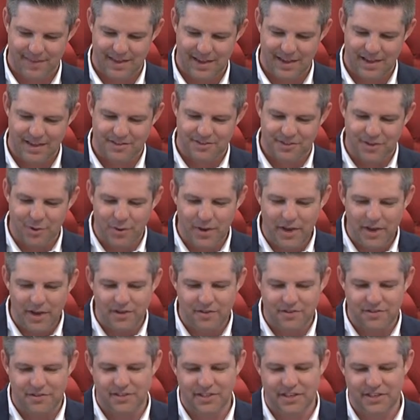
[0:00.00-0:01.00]
So we
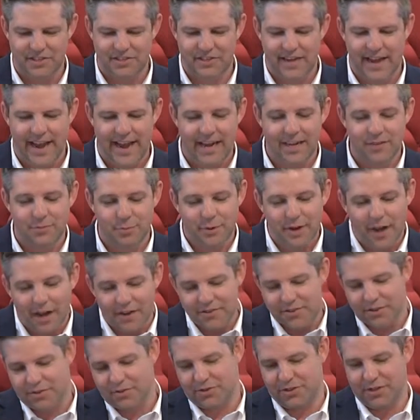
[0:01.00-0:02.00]
use cliches. We
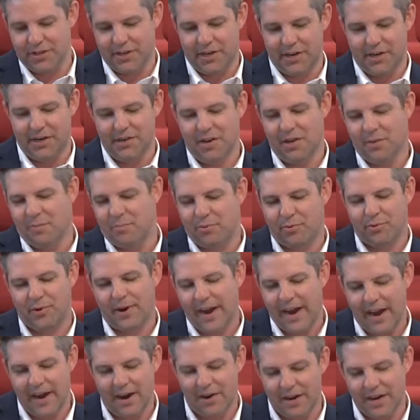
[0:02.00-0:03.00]
also turn
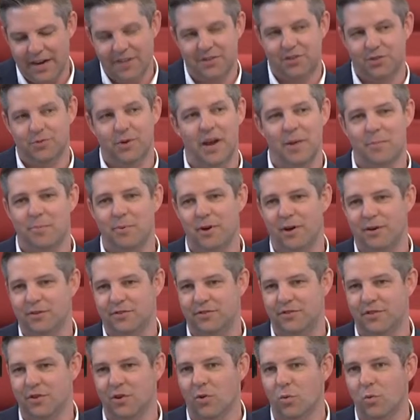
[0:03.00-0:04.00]
prayer into a
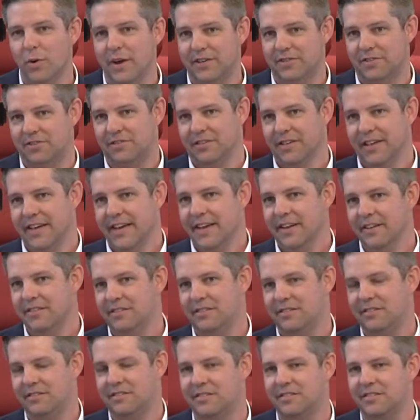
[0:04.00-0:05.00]
personal wish
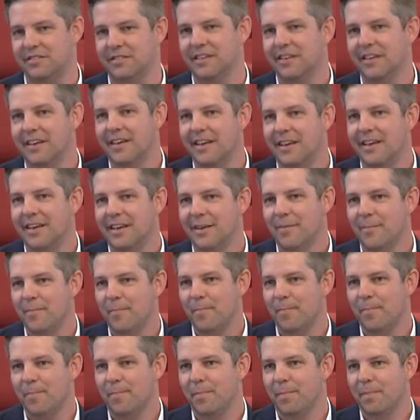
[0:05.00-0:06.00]
list.
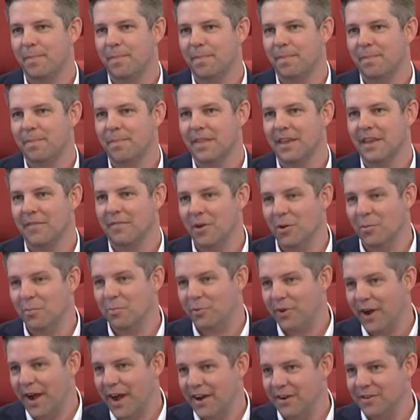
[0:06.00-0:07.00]
If your
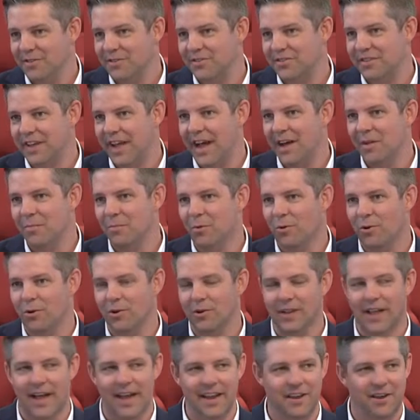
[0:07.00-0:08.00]
prayers sound more
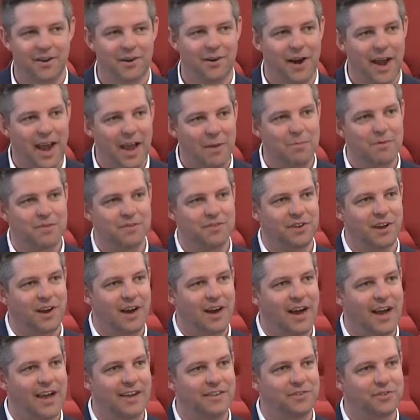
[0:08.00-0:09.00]
like your
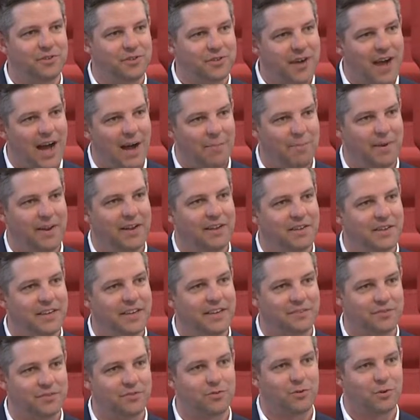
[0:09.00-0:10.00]
Amazon shopping
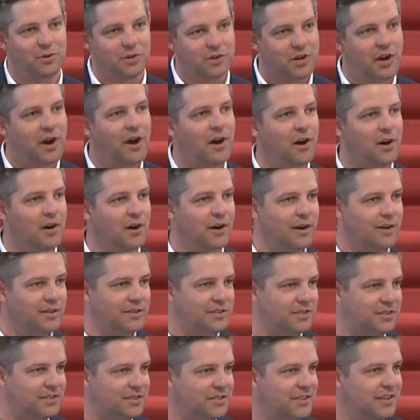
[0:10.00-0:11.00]
list or
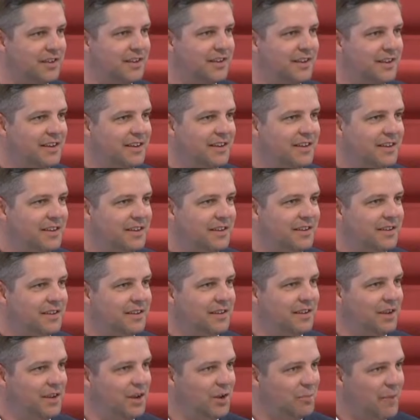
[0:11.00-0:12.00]
cart,
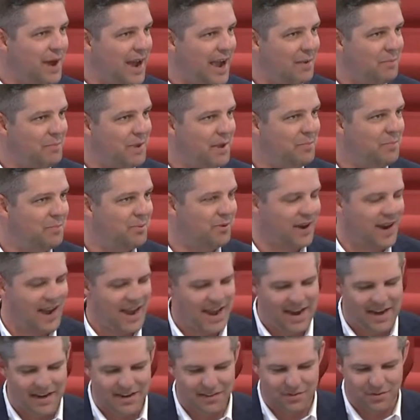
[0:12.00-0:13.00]
you might be
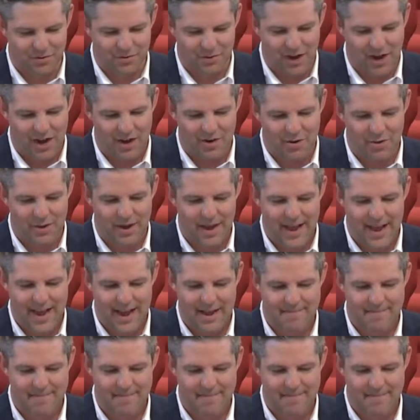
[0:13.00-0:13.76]
praying in the wrong way.